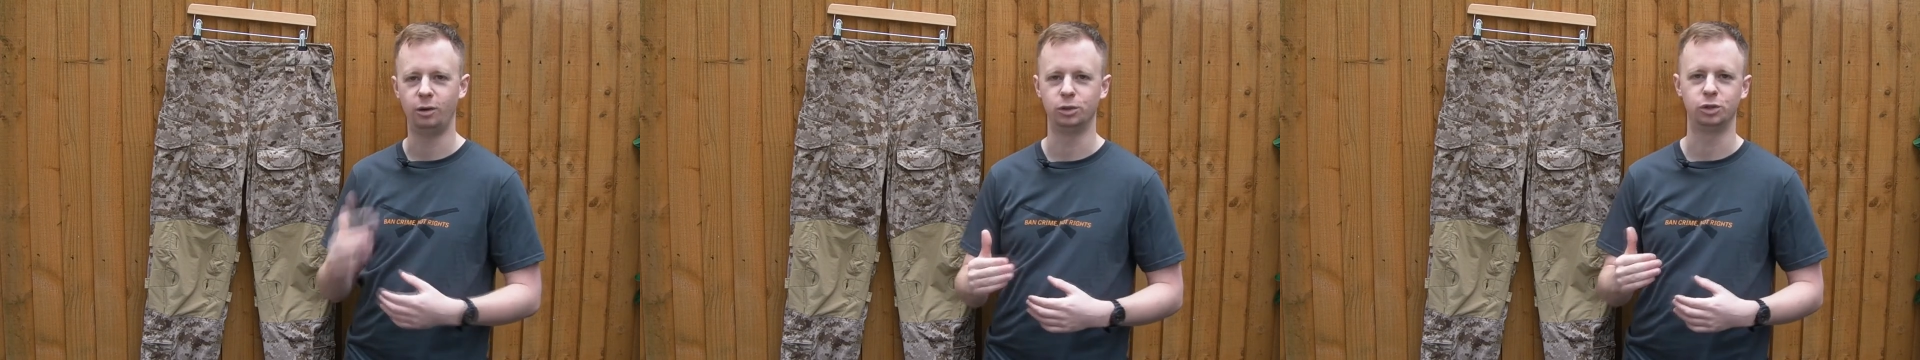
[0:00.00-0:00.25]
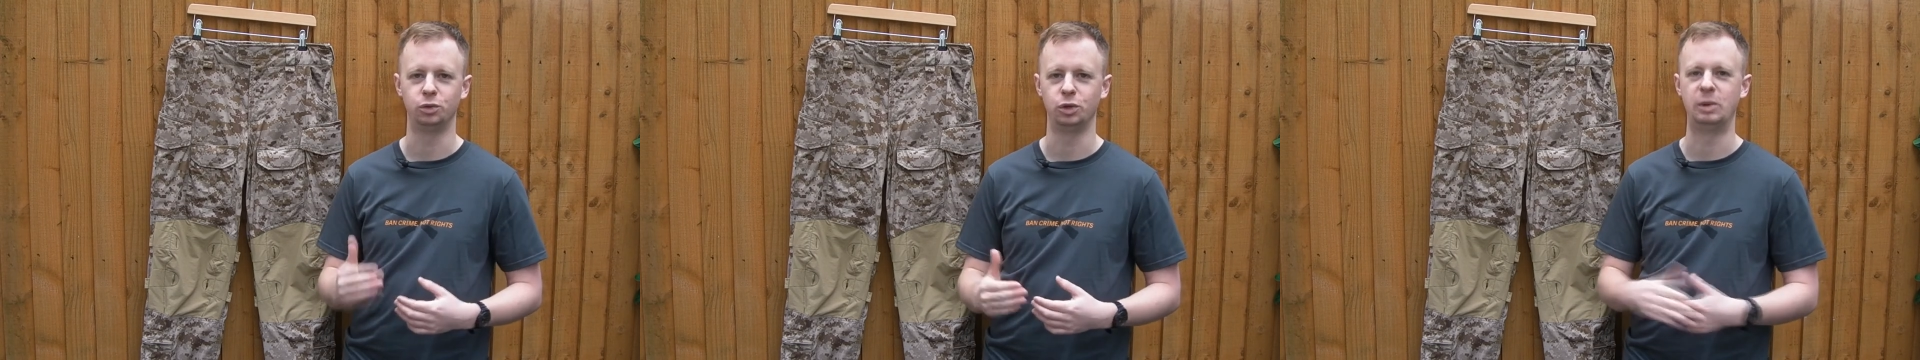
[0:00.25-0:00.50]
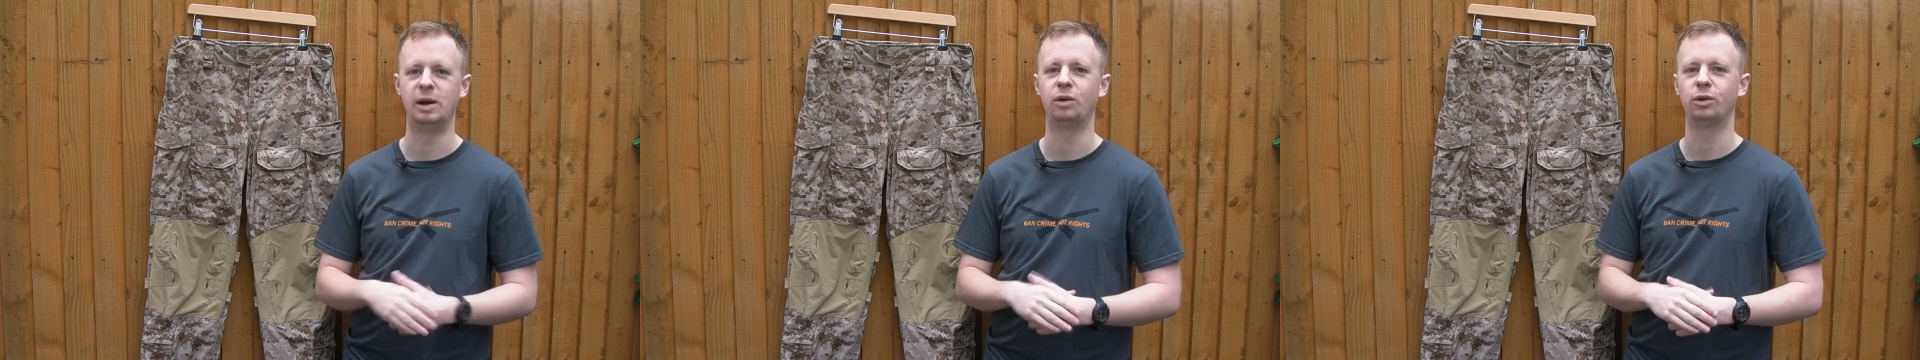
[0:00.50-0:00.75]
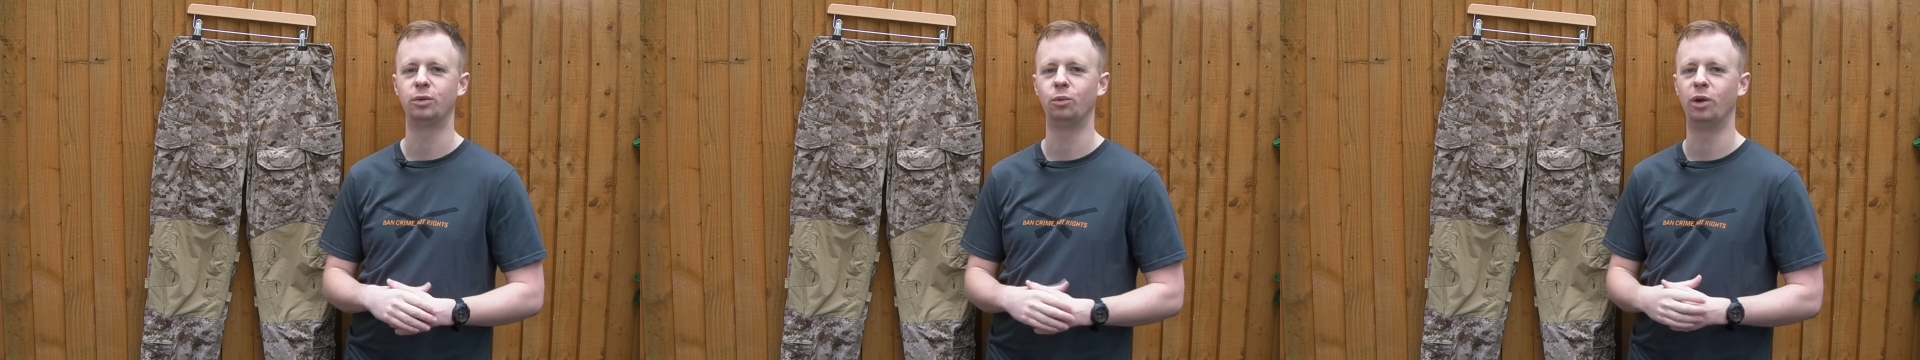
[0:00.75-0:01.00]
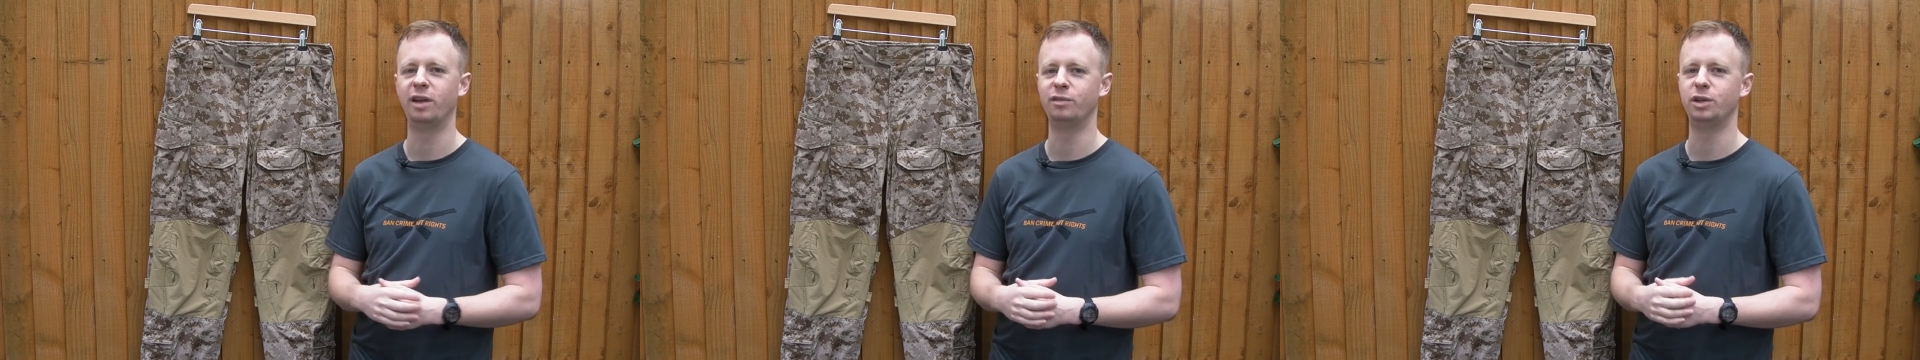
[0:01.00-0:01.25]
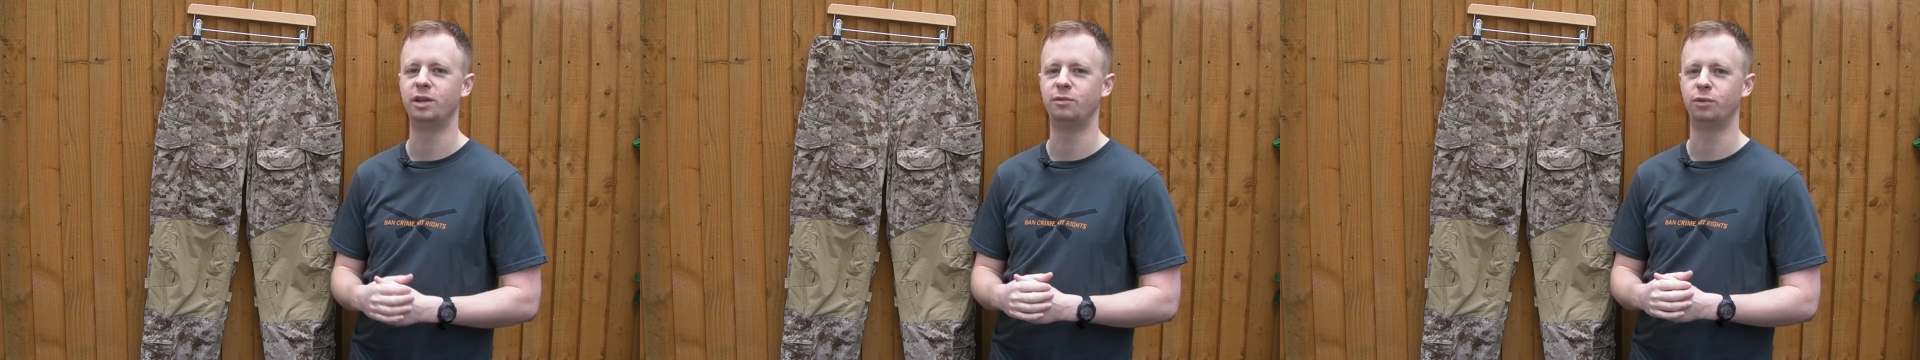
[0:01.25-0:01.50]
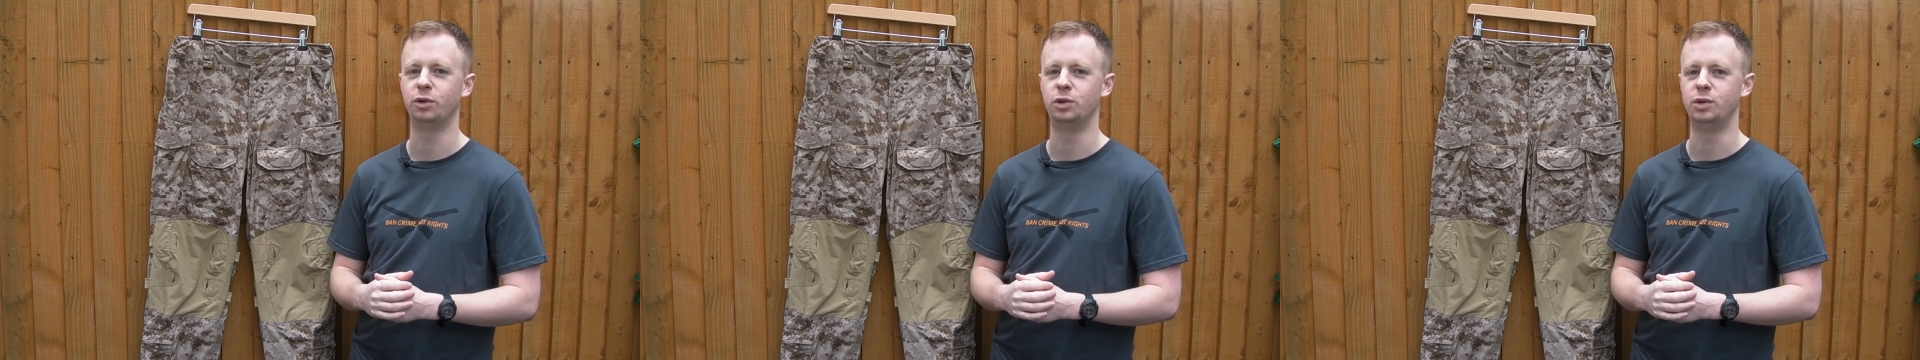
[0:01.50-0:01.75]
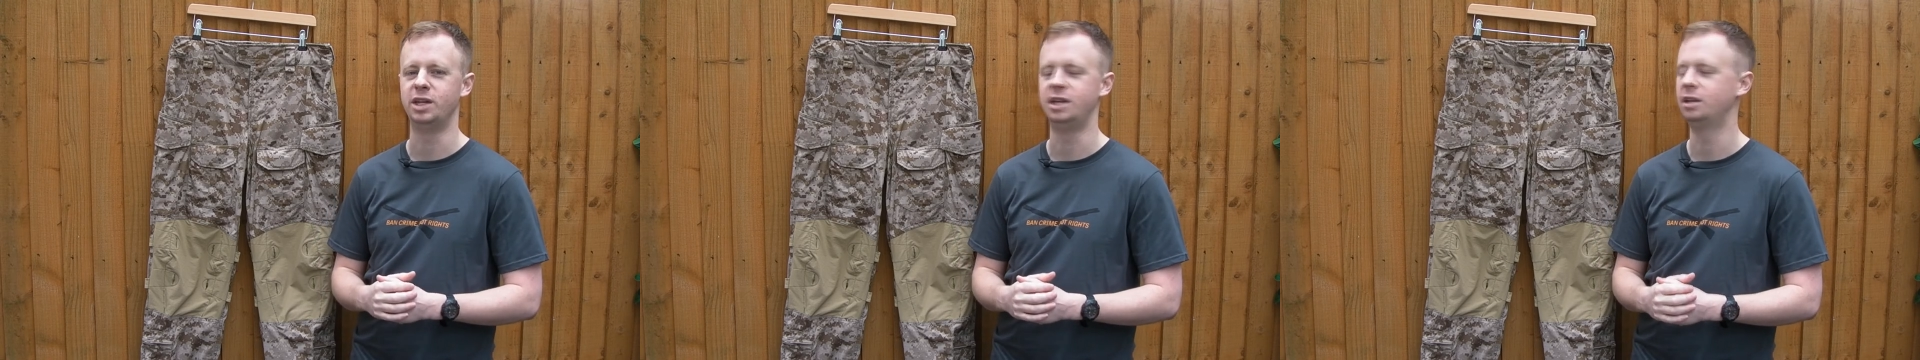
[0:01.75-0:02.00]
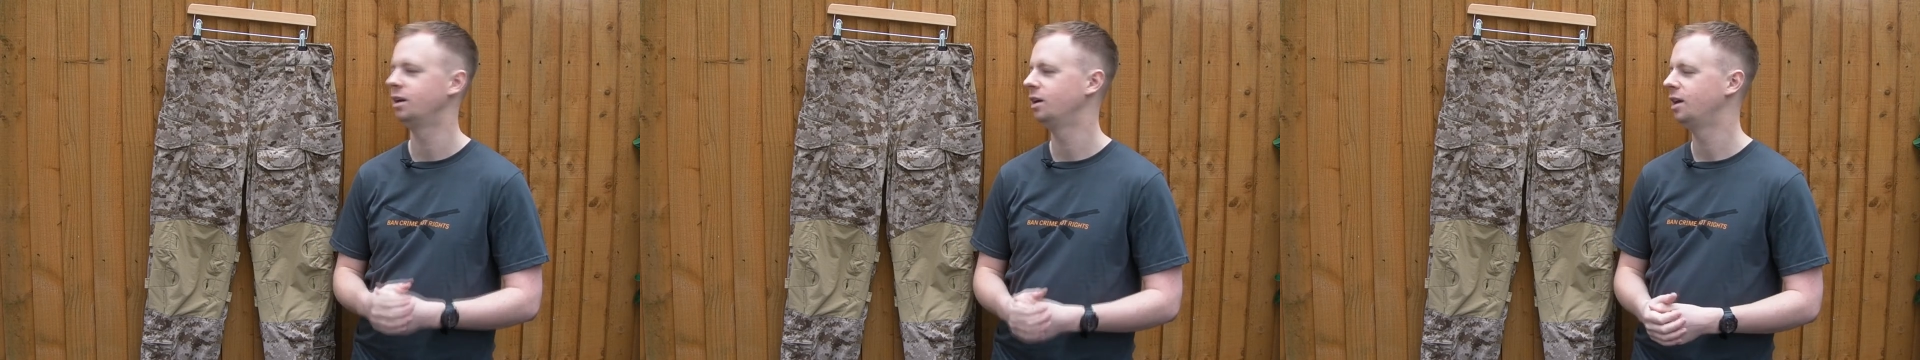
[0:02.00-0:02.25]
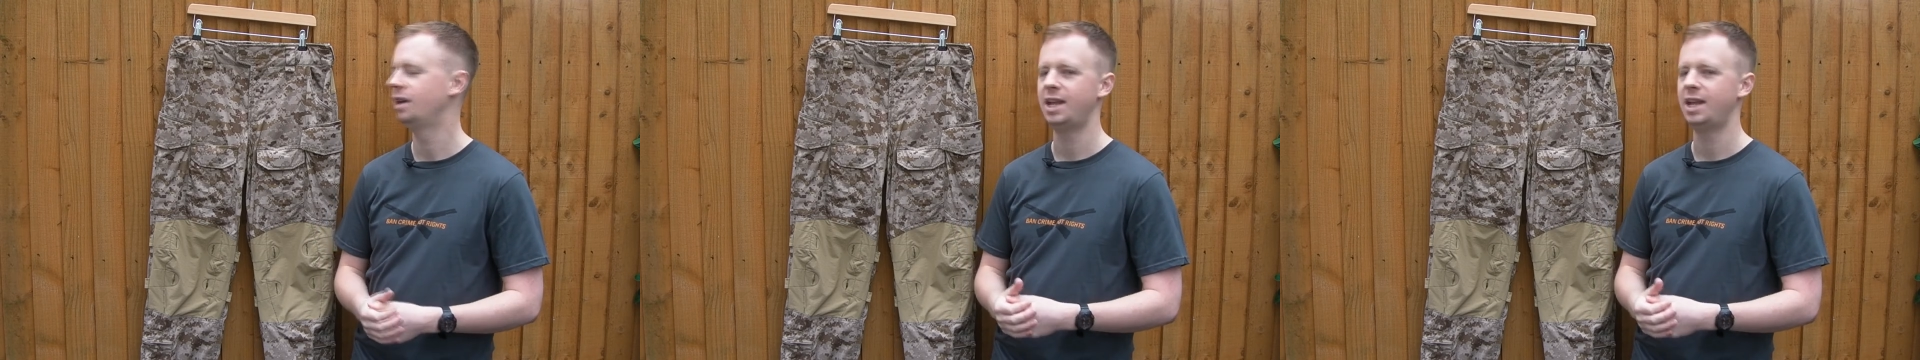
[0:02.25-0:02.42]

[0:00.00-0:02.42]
I'll sort you out whatever info you need.